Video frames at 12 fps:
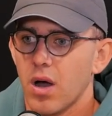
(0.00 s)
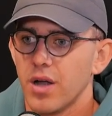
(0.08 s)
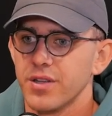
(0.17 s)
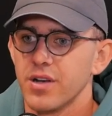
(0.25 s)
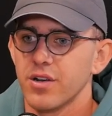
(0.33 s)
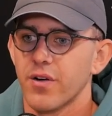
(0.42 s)

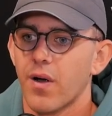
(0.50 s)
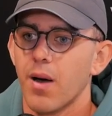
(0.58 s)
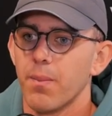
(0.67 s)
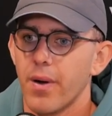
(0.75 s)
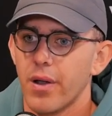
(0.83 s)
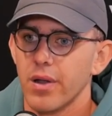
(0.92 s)
I didn't grow
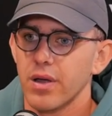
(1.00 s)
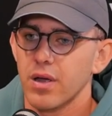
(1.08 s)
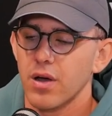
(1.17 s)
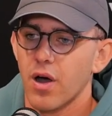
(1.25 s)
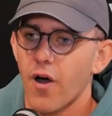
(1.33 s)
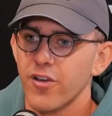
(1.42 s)
up
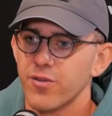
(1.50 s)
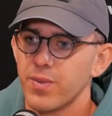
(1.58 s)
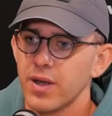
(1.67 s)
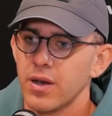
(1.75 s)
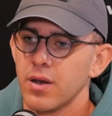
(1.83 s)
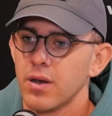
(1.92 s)
bowling off
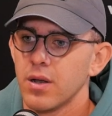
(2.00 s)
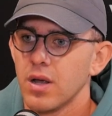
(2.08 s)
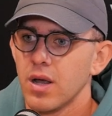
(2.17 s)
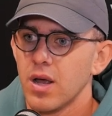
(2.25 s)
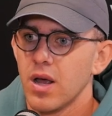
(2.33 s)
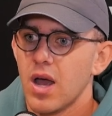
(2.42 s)
spin
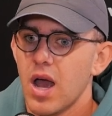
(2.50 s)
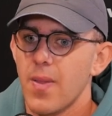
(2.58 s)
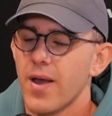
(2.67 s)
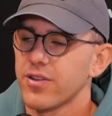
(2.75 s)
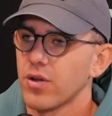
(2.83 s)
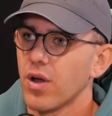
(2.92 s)

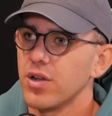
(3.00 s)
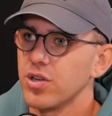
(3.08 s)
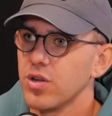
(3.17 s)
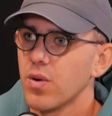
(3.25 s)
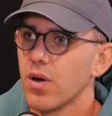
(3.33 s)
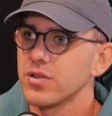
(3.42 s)
and that's all I
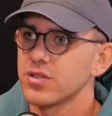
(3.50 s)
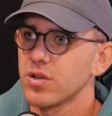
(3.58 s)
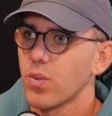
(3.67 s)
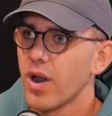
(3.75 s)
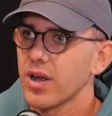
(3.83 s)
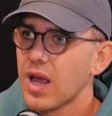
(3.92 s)
knew. I was
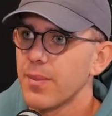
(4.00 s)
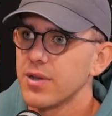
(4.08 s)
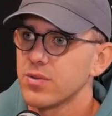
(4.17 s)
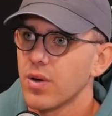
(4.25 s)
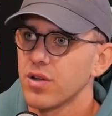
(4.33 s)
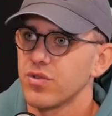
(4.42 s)
sort of, when I come
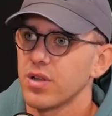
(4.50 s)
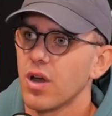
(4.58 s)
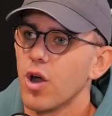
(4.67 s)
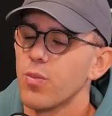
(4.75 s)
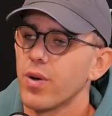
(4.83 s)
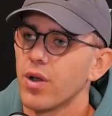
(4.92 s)
into it, I was really
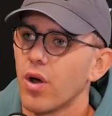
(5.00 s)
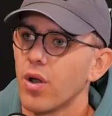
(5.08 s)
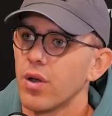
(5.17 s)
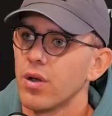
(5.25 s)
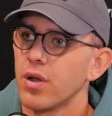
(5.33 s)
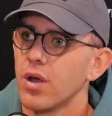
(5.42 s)
open
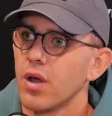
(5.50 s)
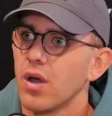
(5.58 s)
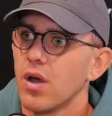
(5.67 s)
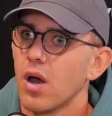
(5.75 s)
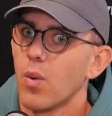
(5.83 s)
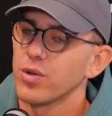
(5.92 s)
on,
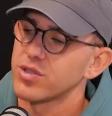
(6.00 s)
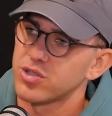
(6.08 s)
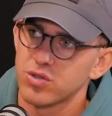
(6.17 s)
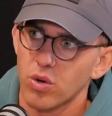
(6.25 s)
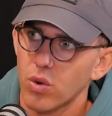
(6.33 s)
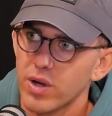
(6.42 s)
I wasn't
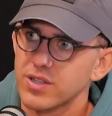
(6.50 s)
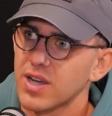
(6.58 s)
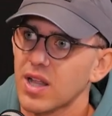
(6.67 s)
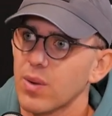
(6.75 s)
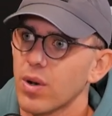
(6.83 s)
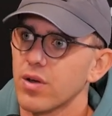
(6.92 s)
sure
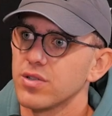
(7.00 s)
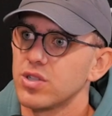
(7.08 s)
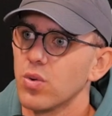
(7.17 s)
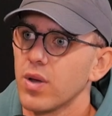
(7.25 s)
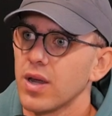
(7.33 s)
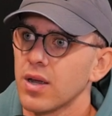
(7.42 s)
exactly what I was
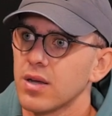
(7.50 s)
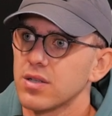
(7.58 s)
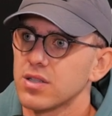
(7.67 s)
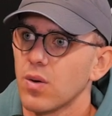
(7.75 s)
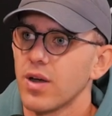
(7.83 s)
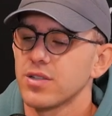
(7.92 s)
doing.
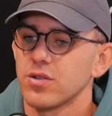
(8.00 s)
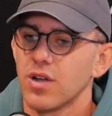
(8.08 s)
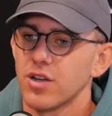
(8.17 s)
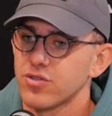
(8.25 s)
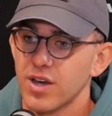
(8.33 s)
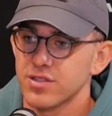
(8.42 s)
So
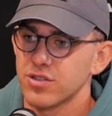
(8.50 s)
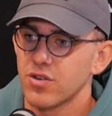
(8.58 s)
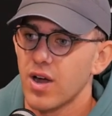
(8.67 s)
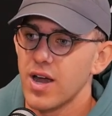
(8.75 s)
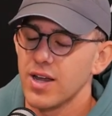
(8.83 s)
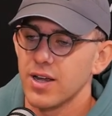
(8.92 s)
I trusted
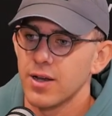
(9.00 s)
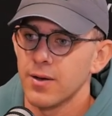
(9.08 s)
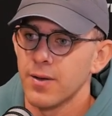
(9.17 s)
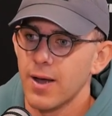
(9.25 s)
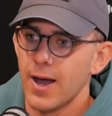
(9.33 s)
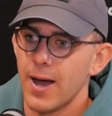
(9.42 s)
Craig and...